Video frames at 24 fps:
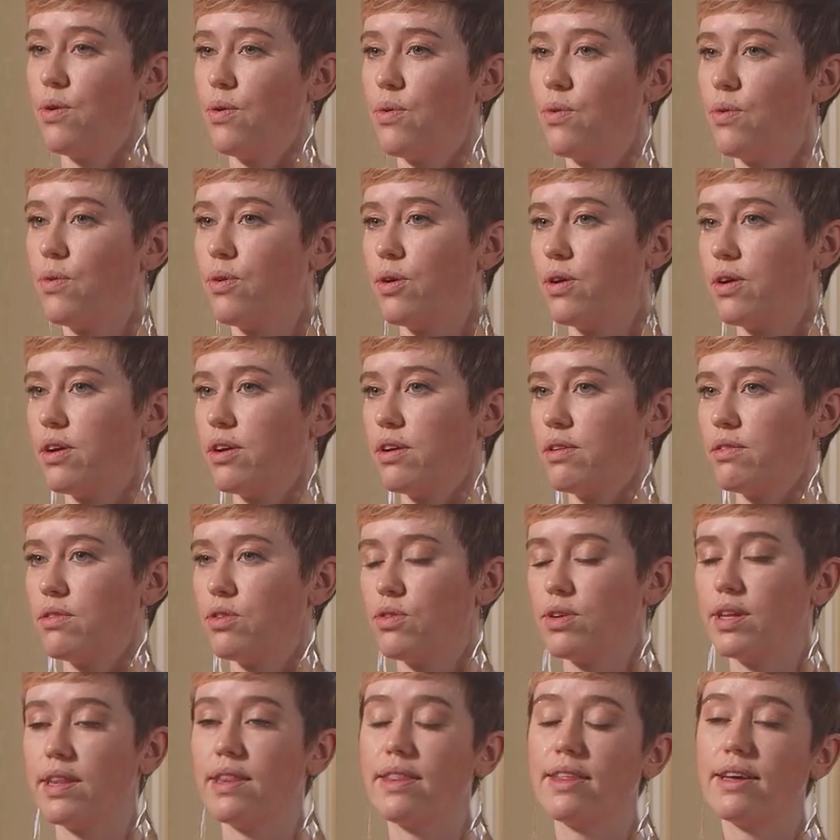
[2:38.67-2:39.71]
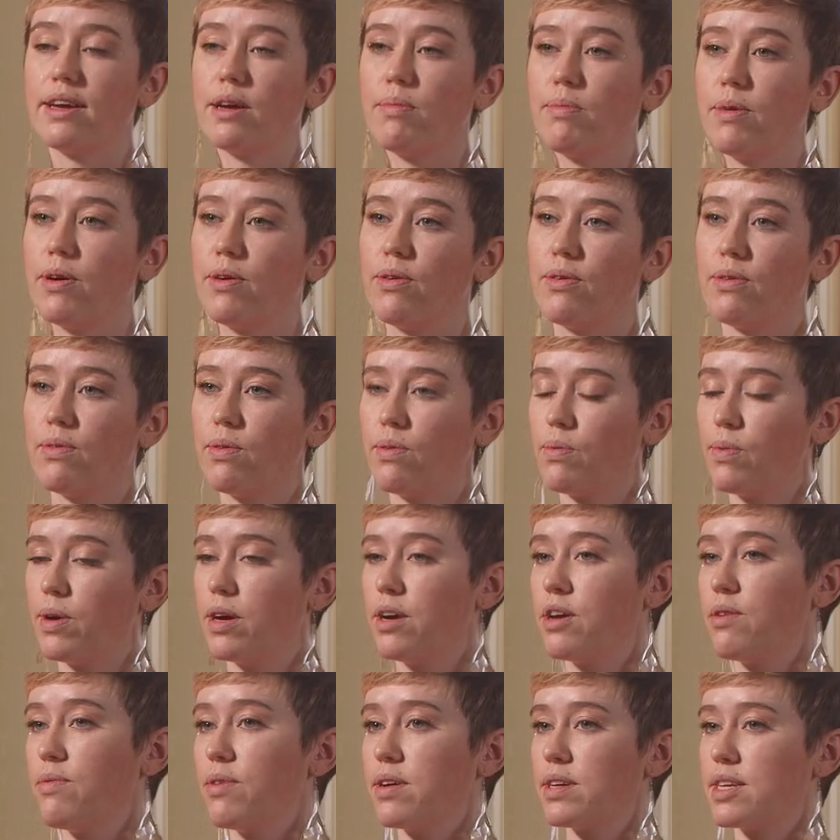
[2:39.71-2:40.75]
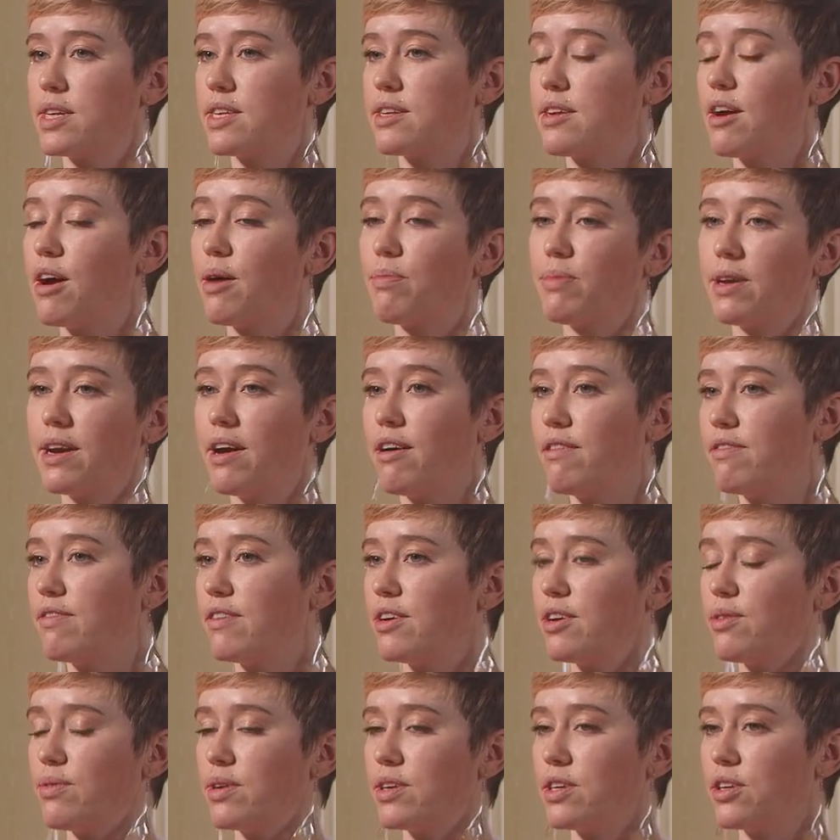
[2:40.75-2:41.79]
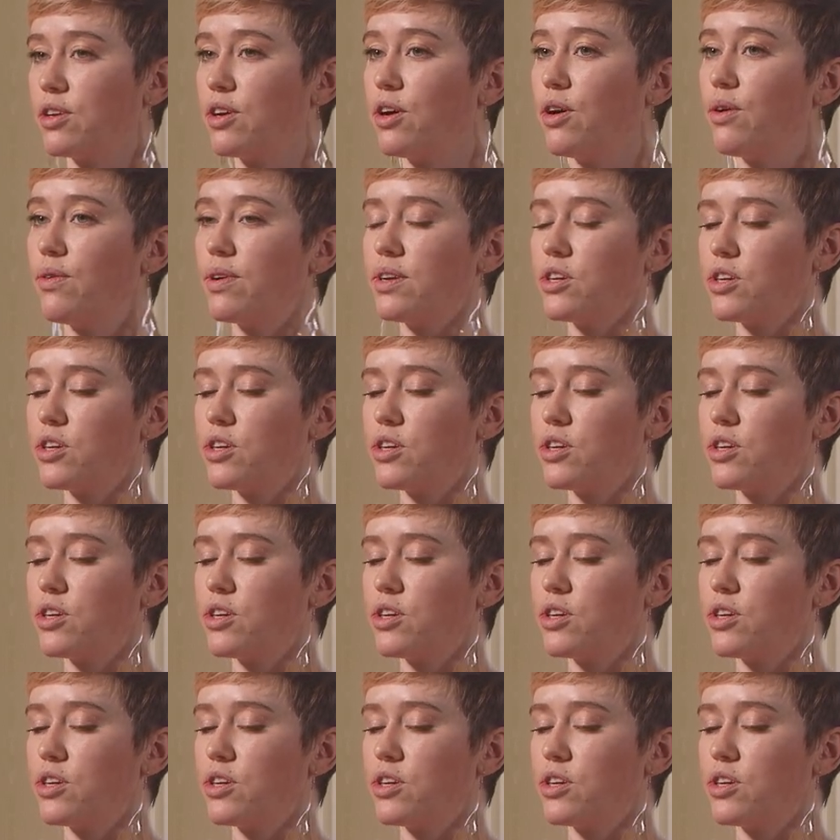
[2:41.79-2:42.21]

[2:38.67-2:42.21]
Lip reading: Or you can think about where you want to stop and how far you want to go,